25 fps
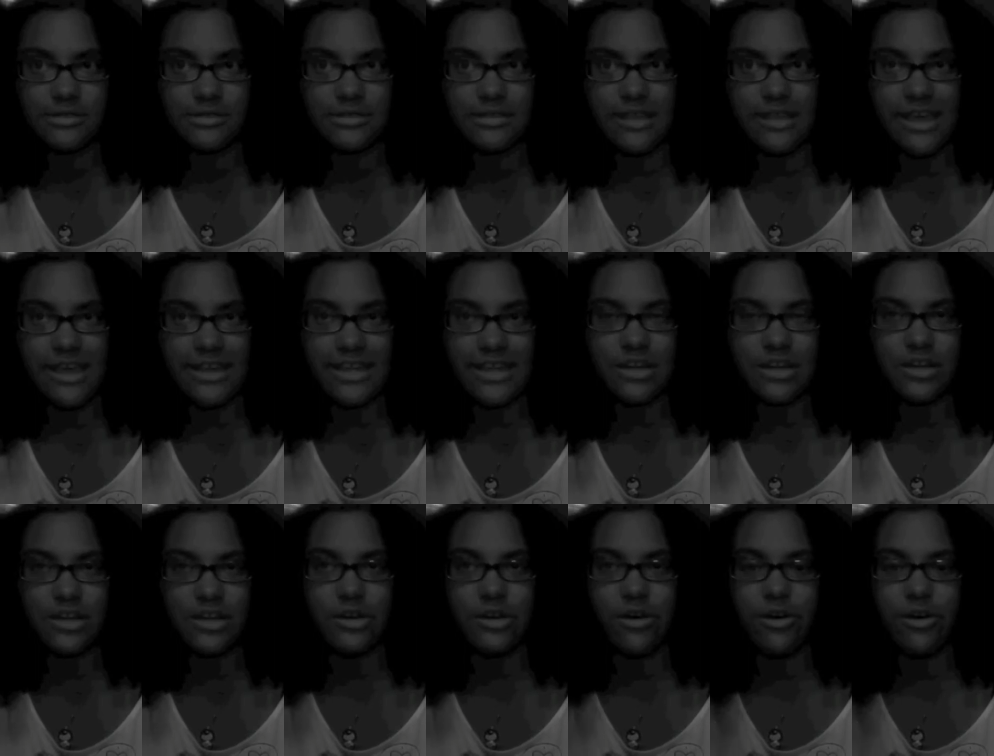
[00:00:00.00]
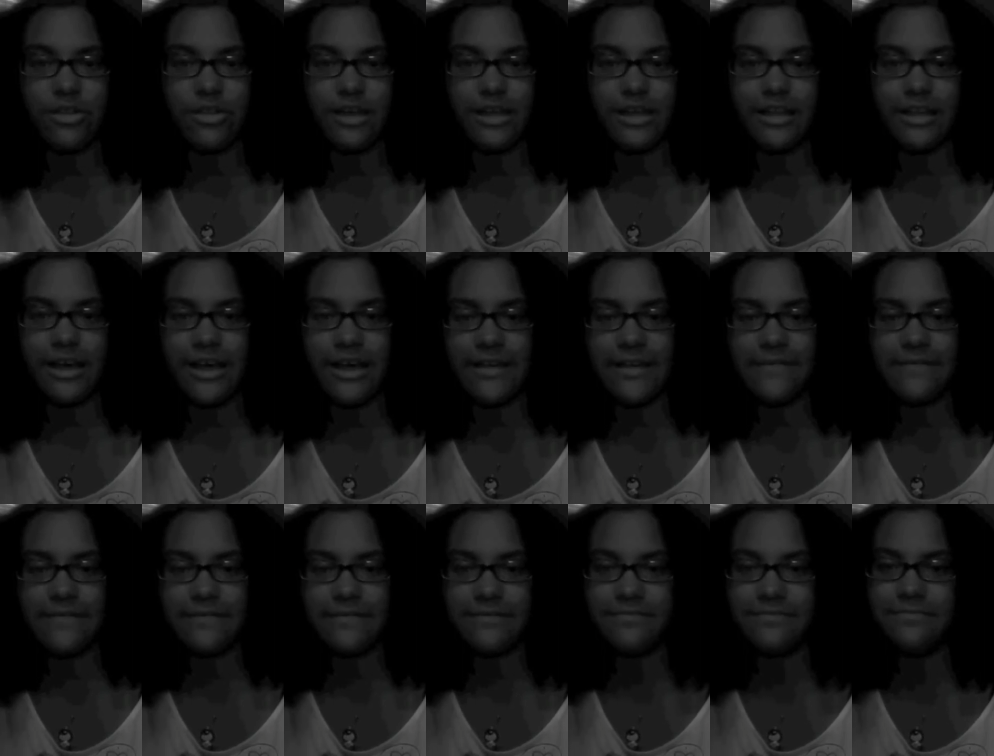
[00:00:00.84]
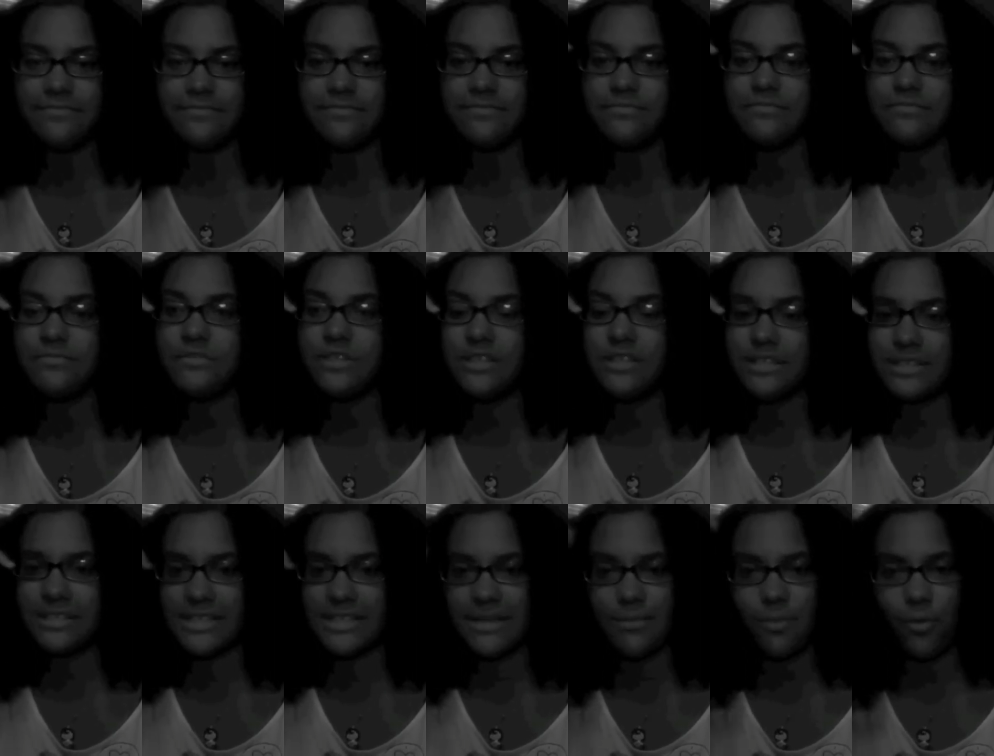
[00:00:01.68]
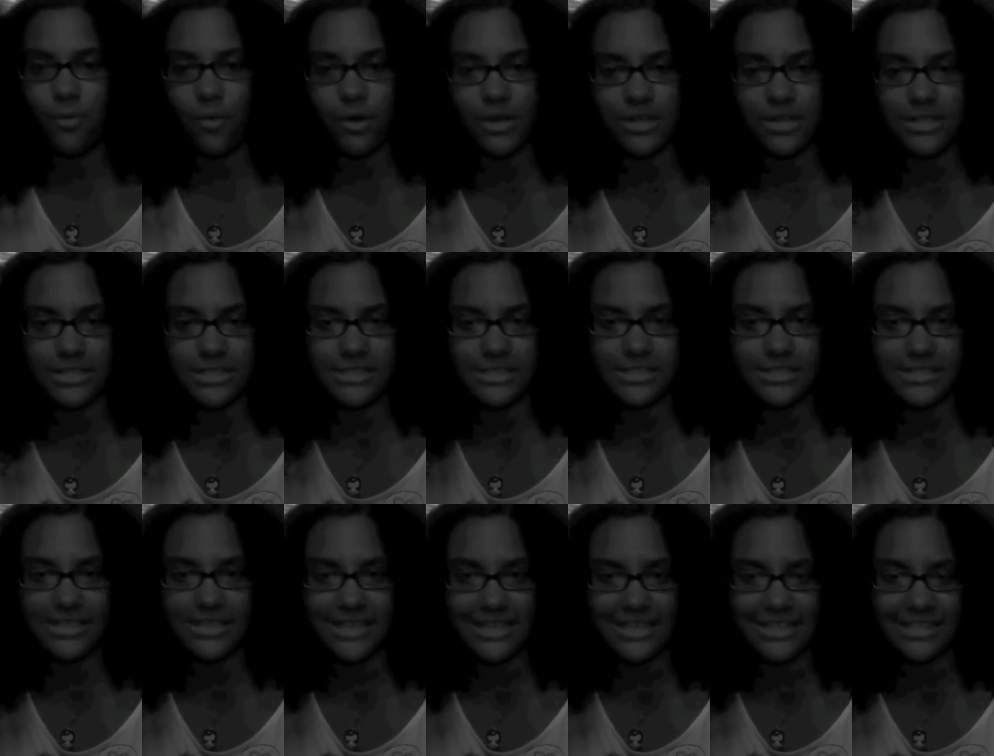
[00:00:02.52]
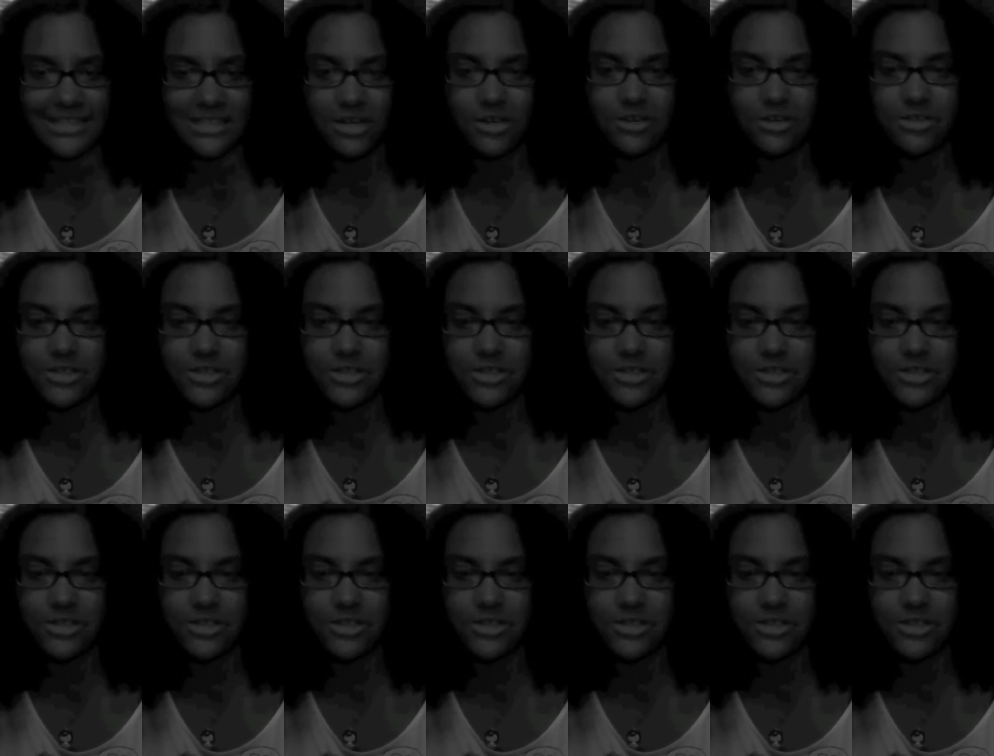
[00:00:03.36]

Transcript: they need to know that life because it's seen what is, is on a